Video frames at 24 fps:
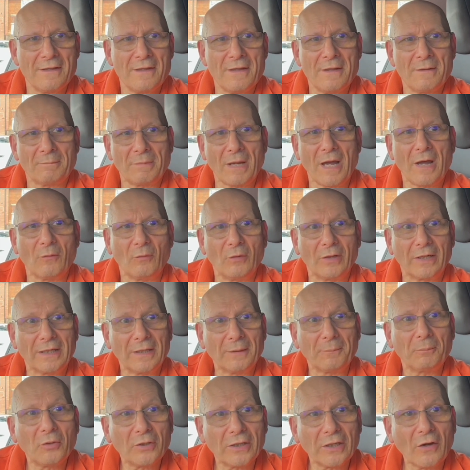But we're going to
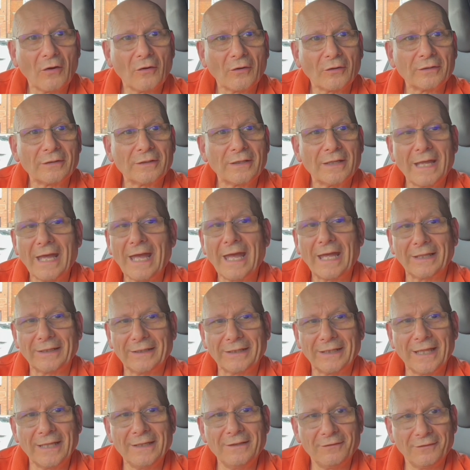put it on at the
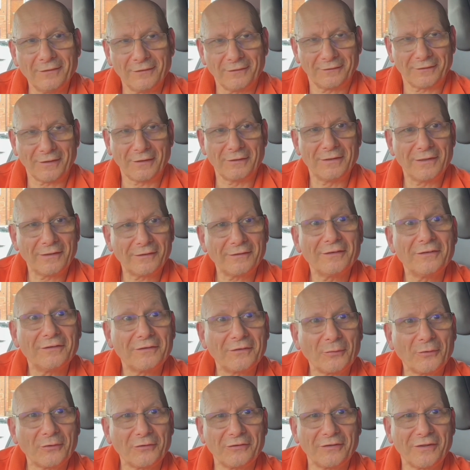end, so listen to
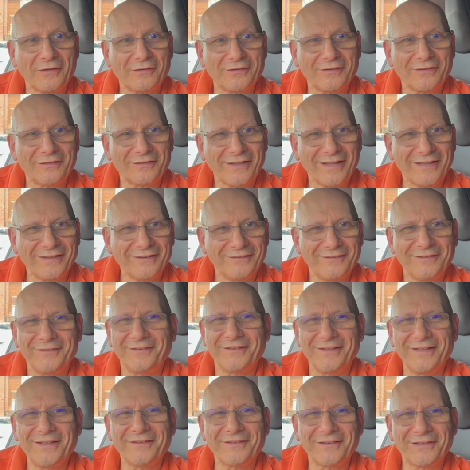what she has to say. She
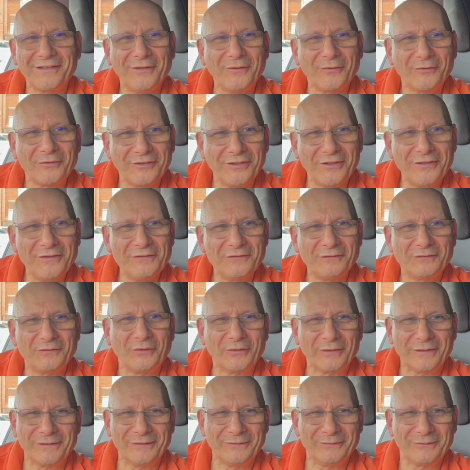sings a little tune for
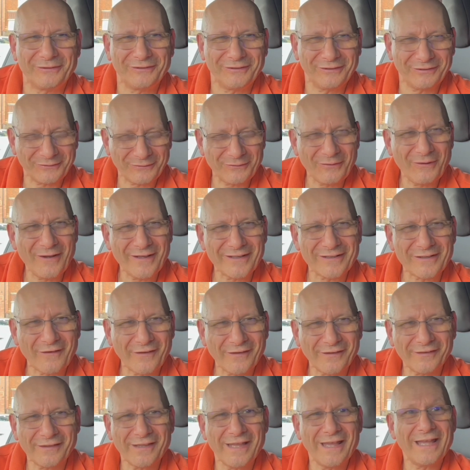you, which is quite
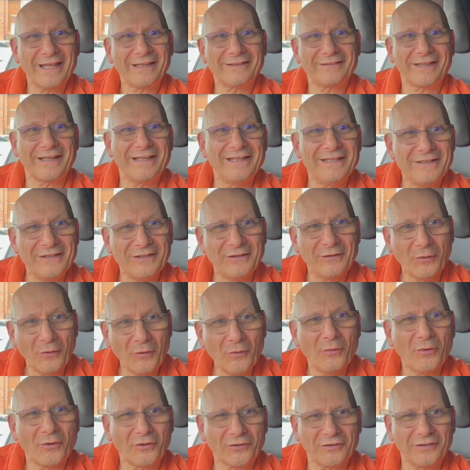nice, telling you all
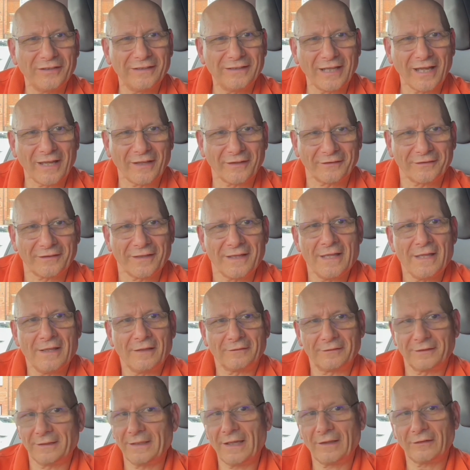what she does,
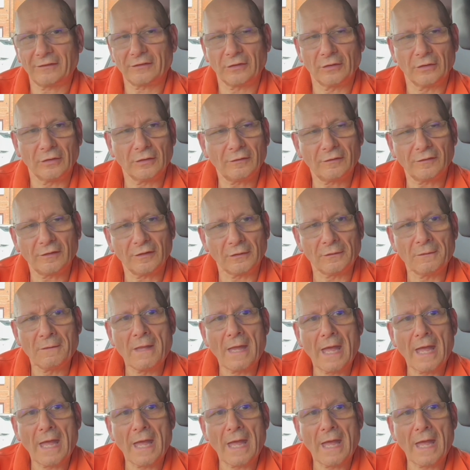so that's good too.